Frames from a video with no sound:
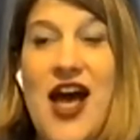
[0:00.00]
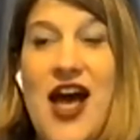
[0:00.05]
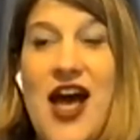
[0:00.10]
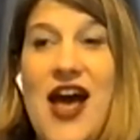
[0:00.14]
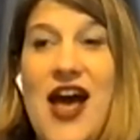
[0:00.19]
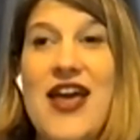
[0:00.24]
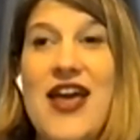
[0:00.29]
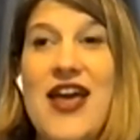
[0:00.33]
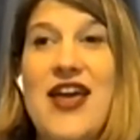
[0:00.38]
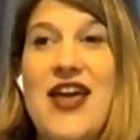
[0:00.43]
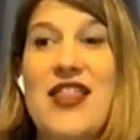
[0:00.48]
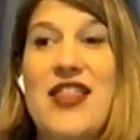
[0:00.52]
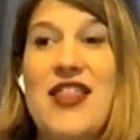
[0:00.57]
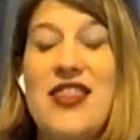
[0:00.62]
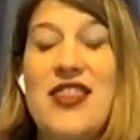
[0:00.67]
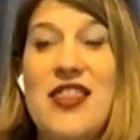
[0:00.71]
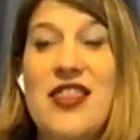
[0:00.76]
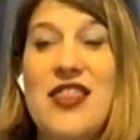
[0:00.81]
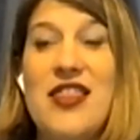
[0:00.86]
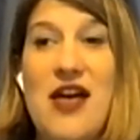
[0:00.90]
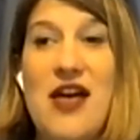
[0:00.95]
I
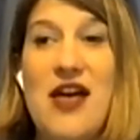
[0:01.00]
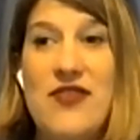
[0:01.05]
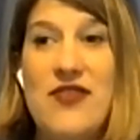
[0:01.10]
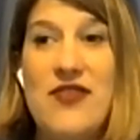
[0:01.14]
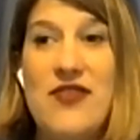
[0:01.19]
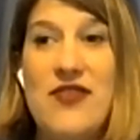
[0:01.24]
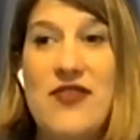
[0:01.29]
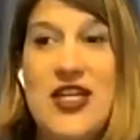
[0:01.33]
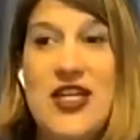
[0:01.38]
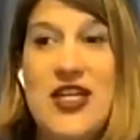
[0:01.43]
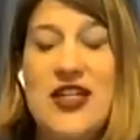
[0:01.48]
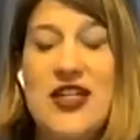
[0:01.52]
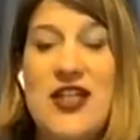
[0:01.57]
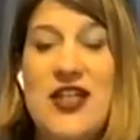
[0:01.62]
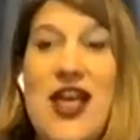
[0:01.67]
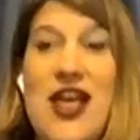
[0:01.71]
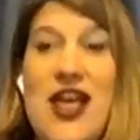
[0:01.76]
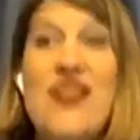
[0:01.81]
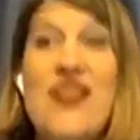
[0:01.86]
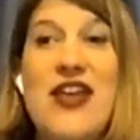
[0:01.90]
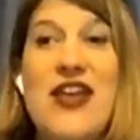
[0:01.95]
loved it.
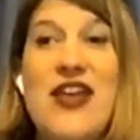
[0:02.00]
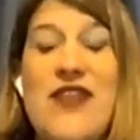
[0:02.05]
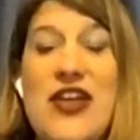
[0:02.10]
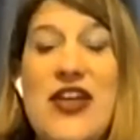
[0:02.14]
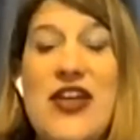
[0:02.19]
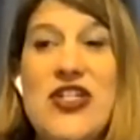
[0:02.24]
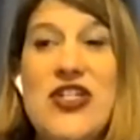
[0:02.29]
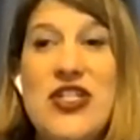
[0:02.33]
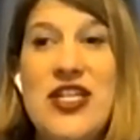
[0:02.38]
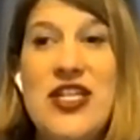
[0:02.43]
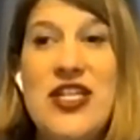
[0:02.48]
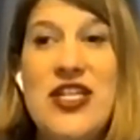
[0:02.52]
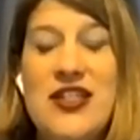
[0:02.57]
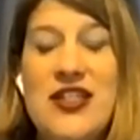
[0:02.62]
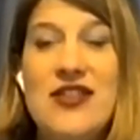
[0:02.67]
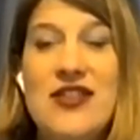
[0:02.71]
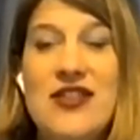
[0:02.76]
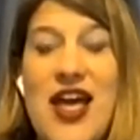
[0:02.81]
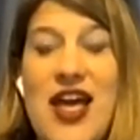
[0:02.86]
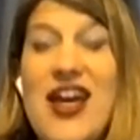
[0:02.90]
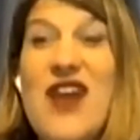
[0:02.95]
And then
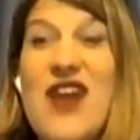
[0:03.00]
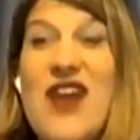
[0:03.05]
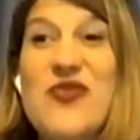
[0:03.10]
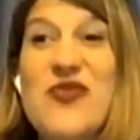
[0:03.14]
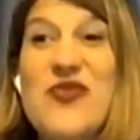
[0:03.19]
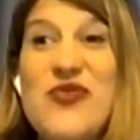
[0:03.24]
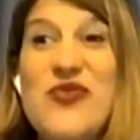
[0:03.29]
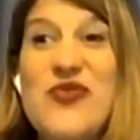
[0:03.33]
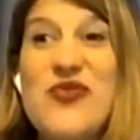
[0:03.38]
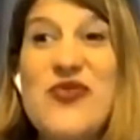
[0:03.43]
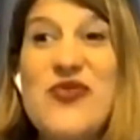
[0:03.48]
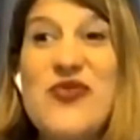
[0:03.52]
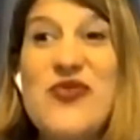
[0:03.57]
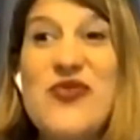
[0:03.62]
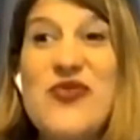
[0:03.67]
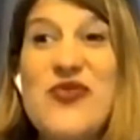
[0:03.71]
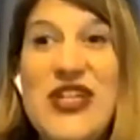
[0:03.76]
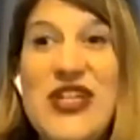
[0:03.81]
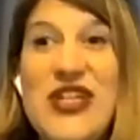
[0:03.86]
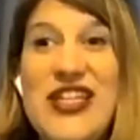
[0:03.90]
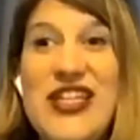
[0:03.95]
eventually, I got
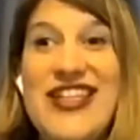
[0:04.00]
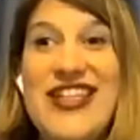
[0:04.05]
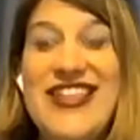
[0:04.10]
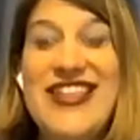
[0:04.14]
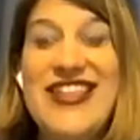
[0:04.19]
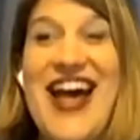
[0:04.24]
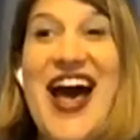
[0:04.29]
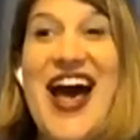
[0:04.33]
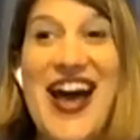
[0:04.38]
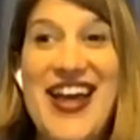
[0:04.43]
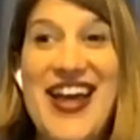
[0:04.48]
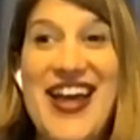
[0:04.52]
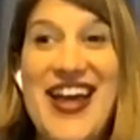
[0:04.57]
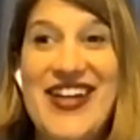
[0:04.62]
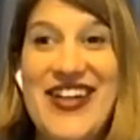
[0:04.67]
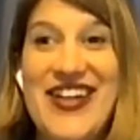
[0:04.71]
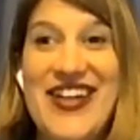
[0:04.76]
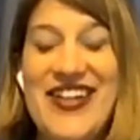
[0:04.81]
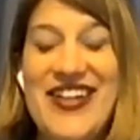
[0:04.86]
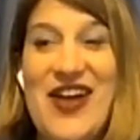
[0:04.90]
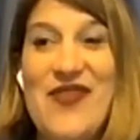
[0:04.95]
really
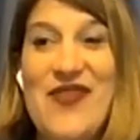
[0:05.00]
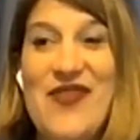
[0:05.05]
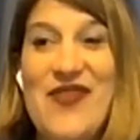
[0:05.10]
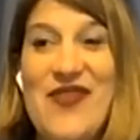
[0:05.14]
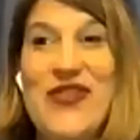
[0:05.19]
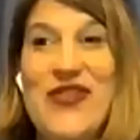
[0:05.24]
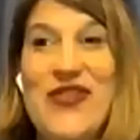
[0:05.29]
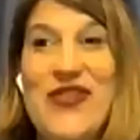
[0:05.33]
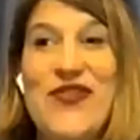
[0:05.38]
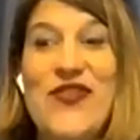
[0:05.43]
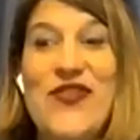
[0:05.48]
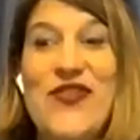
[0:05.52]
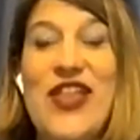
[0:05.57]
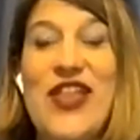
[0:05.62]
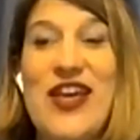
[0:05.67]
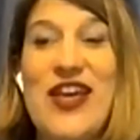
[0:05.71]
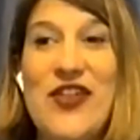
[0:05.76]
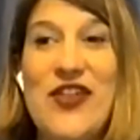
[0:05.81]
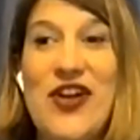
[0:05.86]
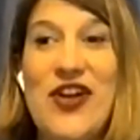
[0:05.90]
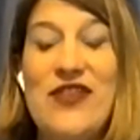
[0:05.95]
tired of the
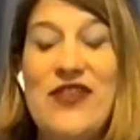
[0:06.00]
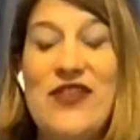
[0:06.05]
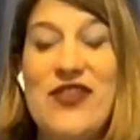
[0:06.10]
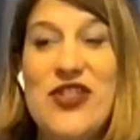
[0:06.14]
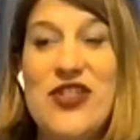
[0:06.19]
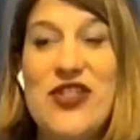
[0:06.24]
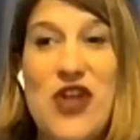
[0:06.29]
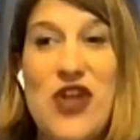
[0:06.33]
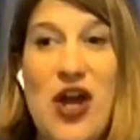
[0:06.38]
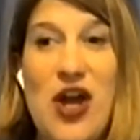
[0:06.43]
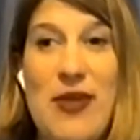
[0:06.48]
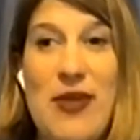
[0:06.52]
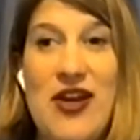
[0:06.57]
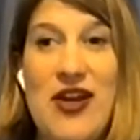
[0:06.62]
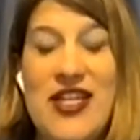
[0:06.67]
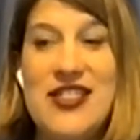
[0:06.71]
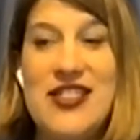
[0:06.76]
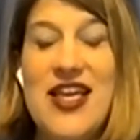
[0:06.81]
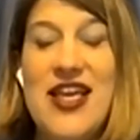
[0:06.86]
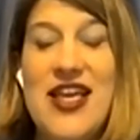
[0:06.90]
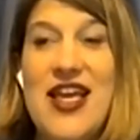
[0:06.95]
flavor of
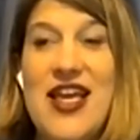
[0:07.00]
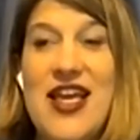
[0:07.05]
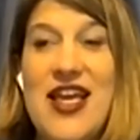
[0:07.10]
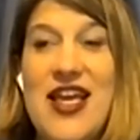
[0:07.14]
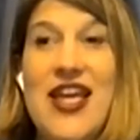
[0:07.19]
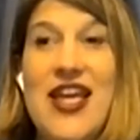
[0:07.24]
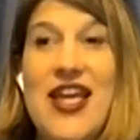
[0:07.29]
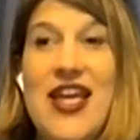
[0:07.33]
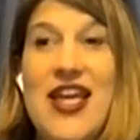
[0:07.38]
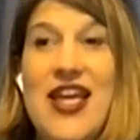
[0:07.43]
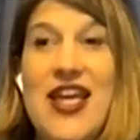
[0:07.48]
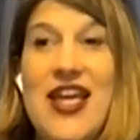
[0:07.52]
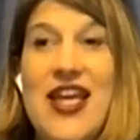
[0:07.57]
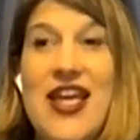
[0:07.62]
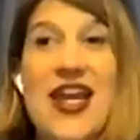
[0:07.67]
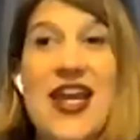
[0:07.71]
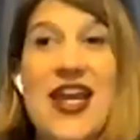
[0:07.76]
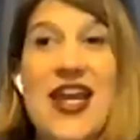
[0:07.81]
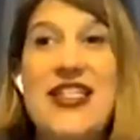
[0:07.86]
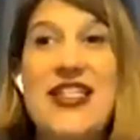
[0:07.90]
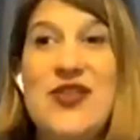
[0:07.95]
strawberries
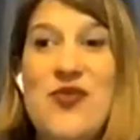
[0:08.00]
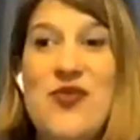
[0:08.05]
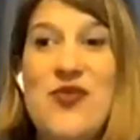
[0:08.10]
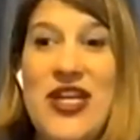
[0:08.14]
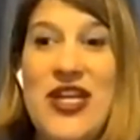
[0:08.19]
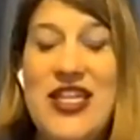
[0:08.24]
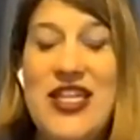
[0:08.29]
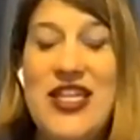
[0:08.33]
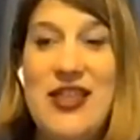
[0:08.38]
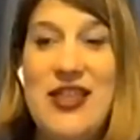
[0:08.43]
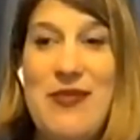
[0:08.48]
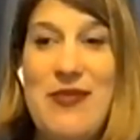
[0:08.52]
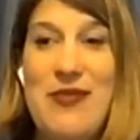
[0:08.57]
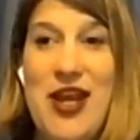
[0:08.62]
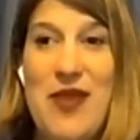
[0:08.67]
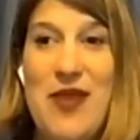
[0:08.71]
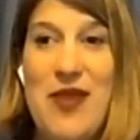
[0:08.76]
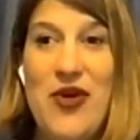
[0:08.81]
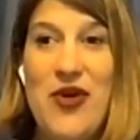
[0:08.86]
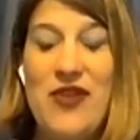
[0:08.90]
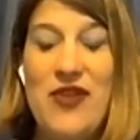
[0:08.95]
and I didn't want to eat them
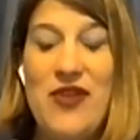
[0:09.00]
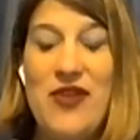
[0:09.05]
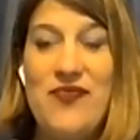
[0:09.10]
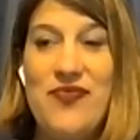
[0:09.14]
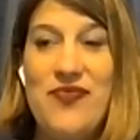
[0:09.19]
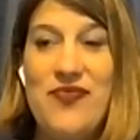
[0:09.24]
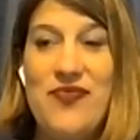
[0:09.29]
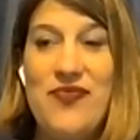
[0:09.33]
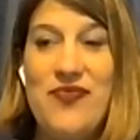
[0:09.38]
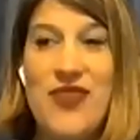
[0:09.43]
anymore.